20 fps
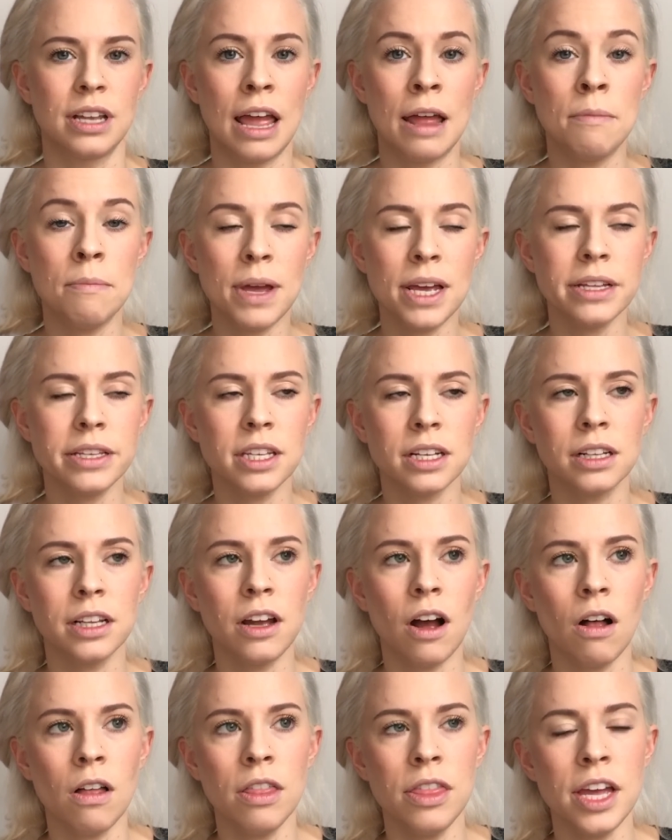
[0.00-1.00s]
And basically
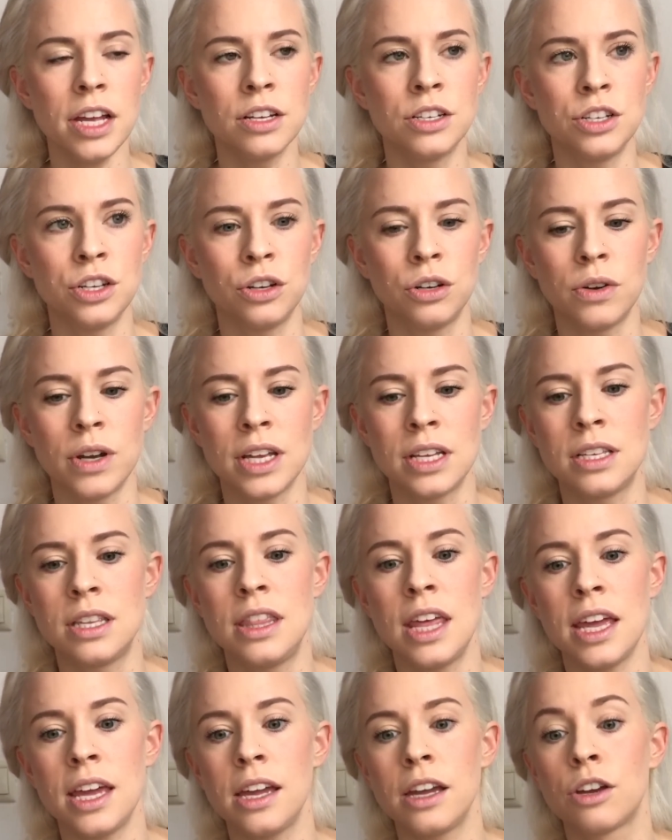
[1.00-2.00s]
all they do is
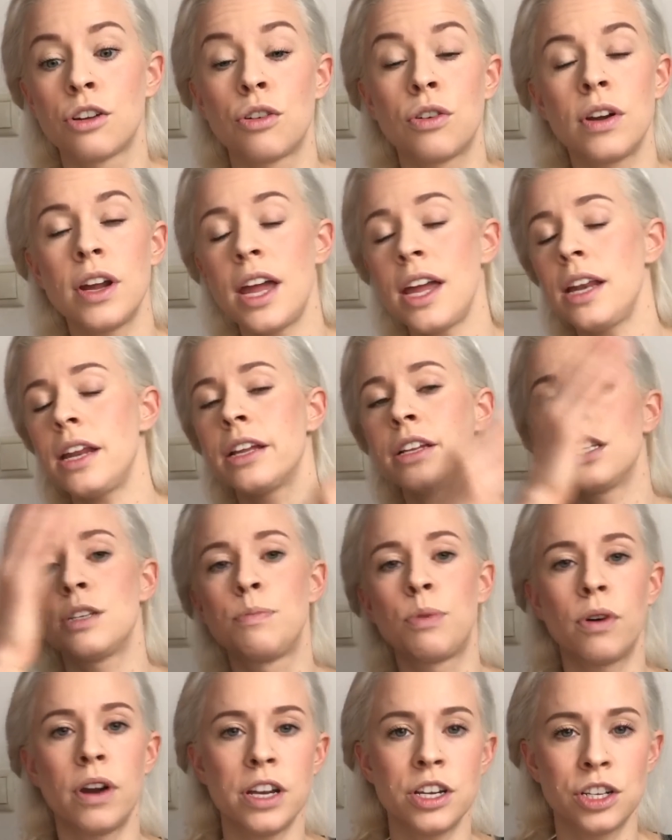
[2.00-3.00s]
they create
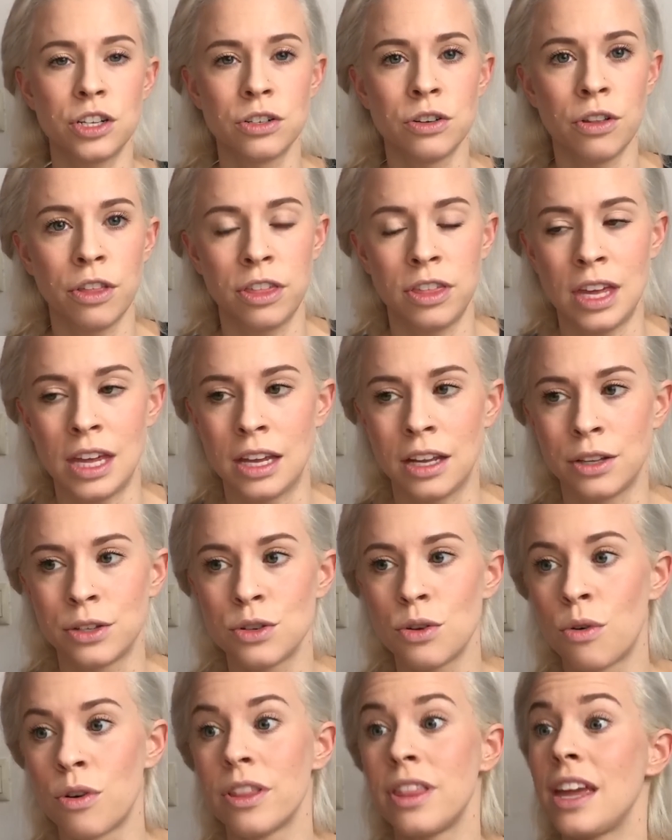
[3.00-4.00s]
inspirational things,
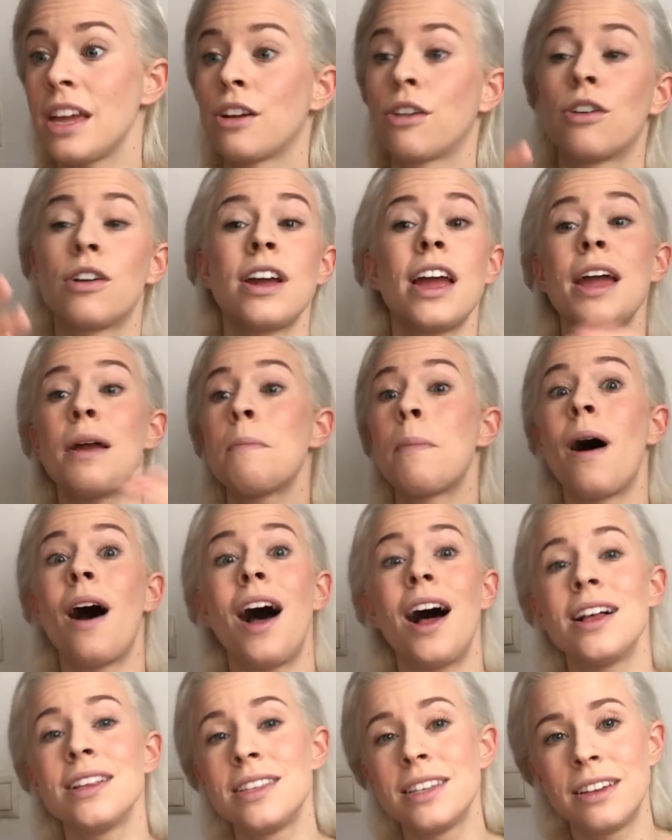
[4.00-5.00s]
or they create
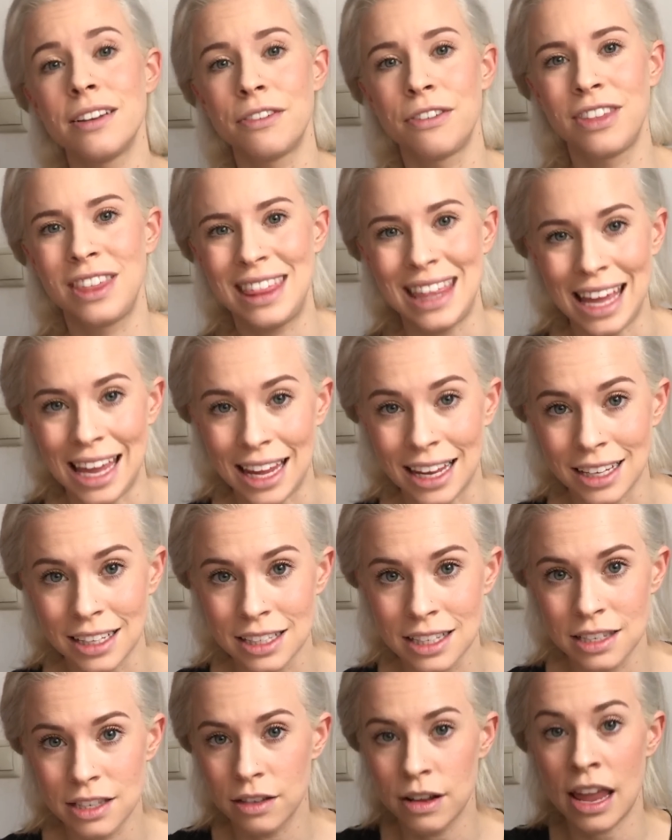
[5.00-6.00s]
positive
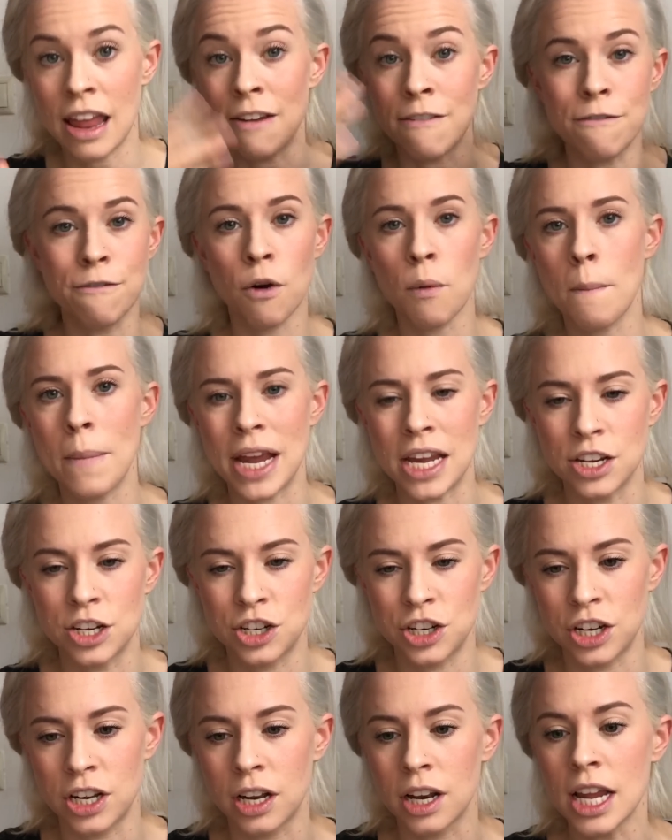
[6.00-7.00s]
things,
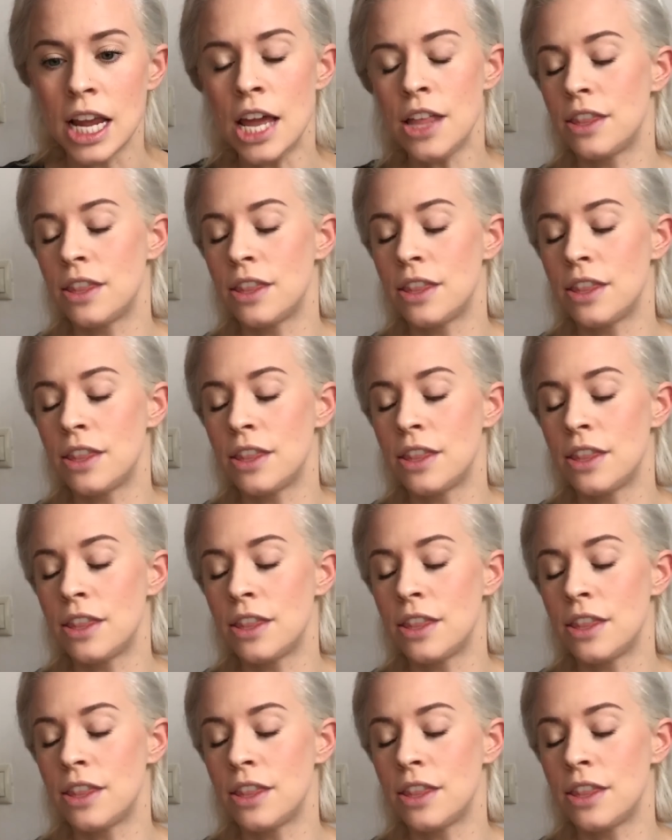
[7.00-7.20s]
information.